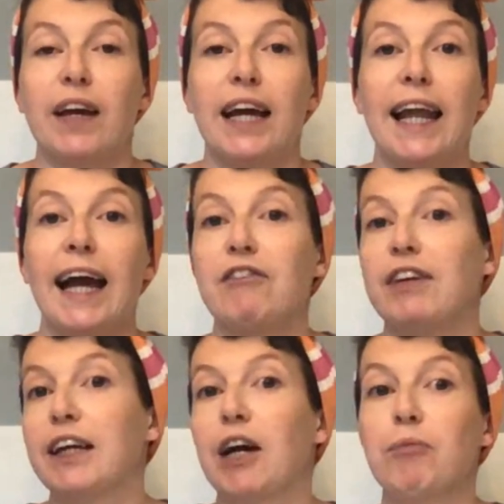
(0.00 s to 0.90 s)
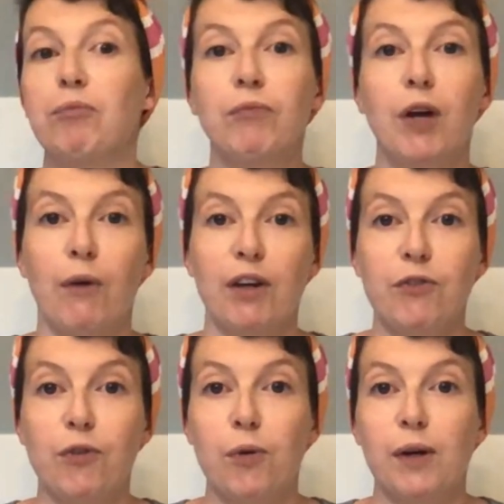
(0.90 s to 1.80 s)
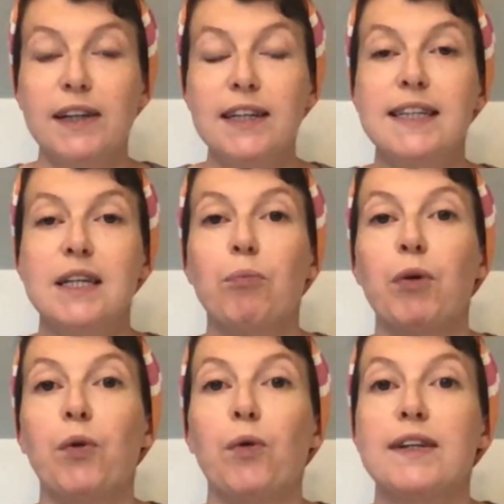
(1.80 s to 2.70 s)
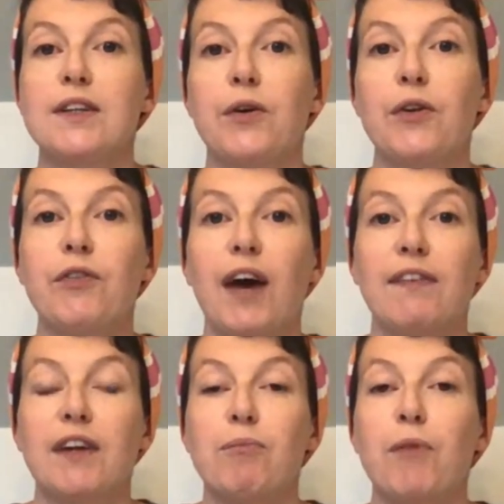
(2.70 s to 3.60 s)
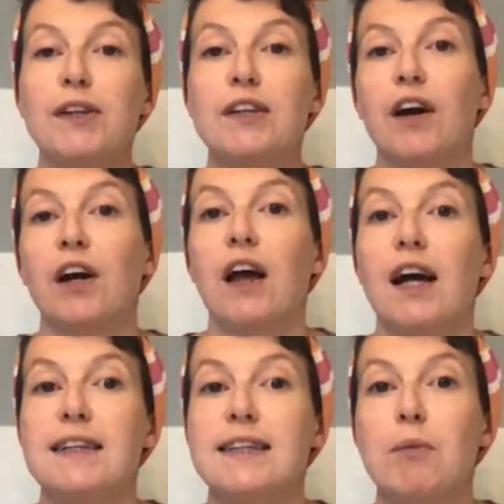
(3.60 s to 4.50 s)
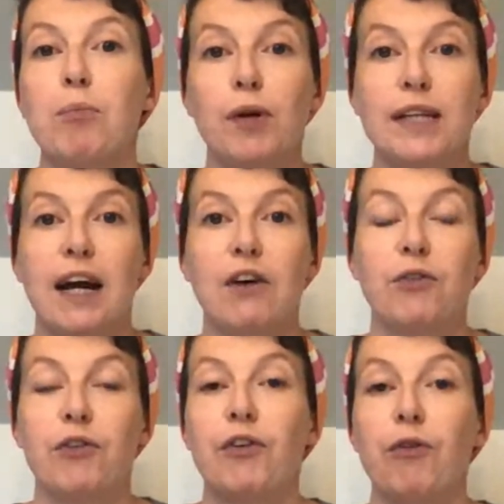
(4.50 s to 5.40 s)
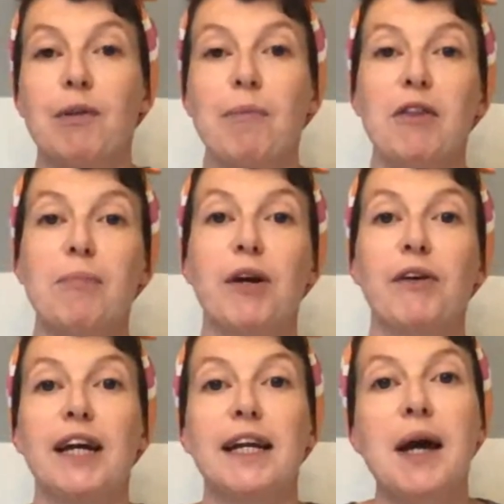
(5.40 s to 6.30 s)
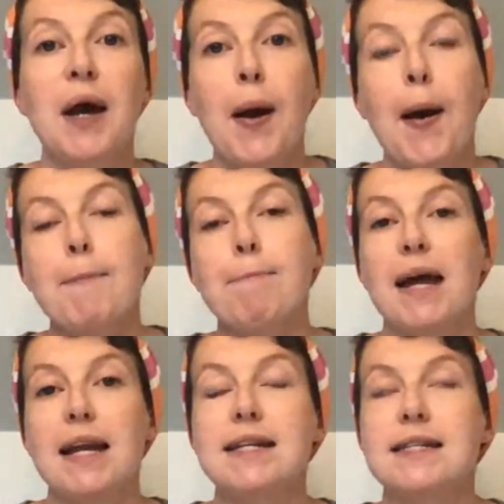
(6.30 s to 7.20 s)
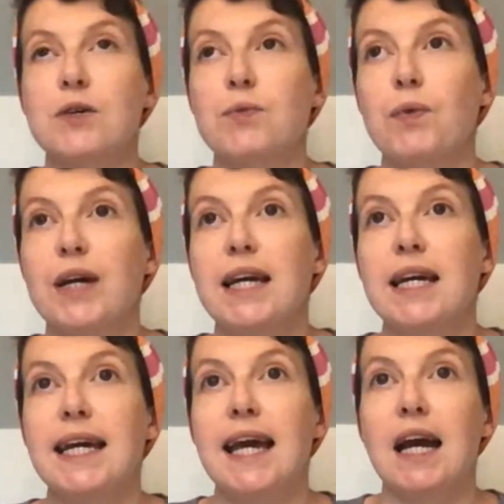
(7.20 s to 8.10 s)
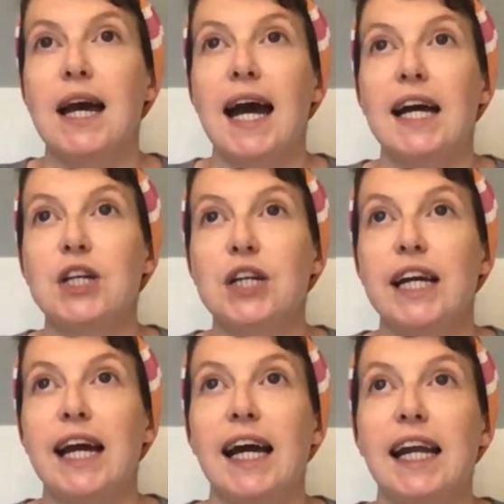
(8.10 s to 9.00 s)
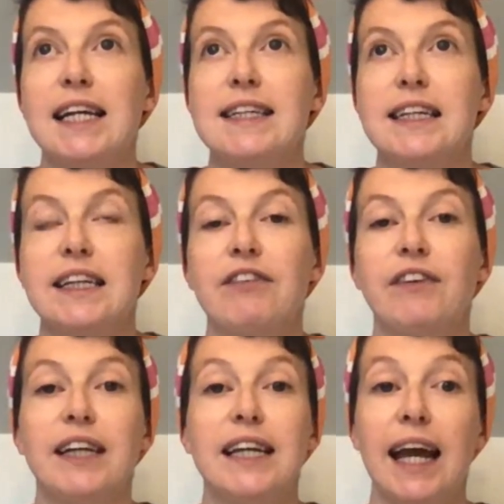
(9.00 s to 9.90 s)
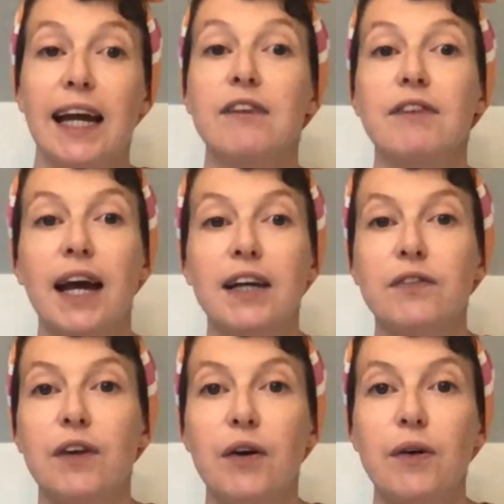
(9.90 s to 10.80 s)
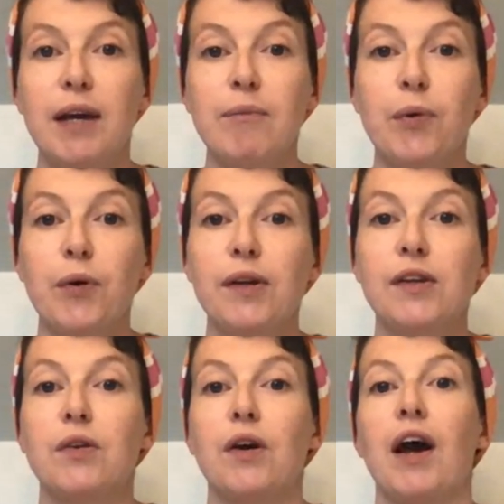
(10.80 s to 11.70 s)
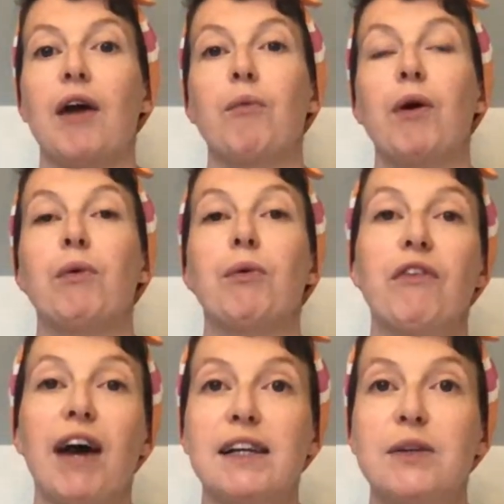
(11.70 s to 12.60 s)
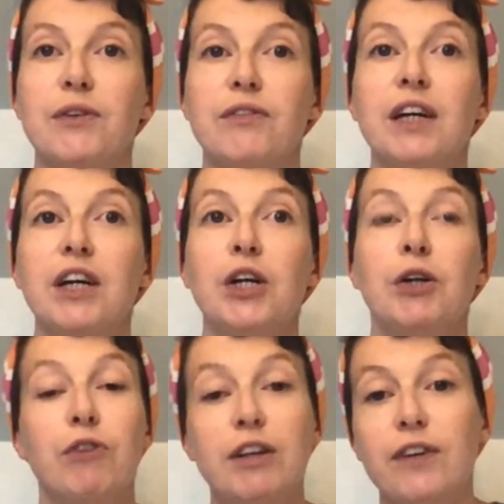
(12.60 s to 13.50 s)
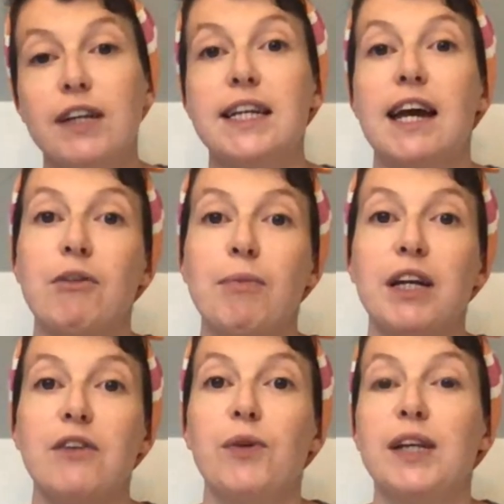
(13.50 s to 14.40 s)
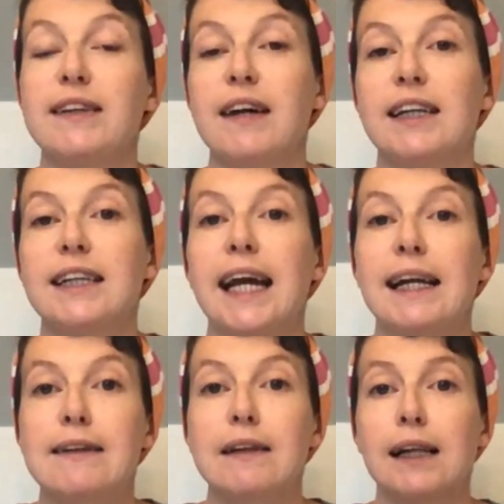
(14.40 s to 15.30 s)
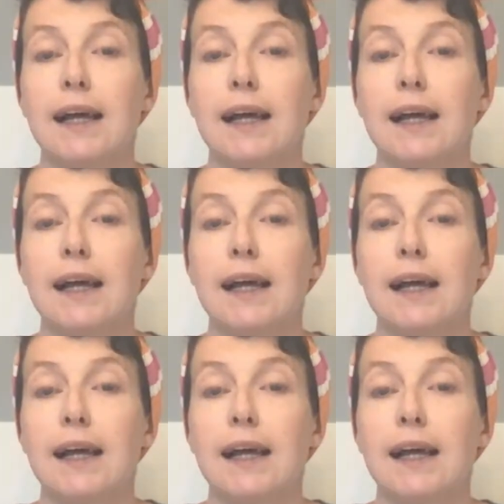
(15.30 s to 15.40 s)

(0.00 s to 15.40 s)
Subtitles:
a lack of income going forwards, but also the fact that most of our classes are booked out for a 3-month period meant that we actually had a significant negative cash flow input, where we would have had to have refunded everybody if we decided to cancel the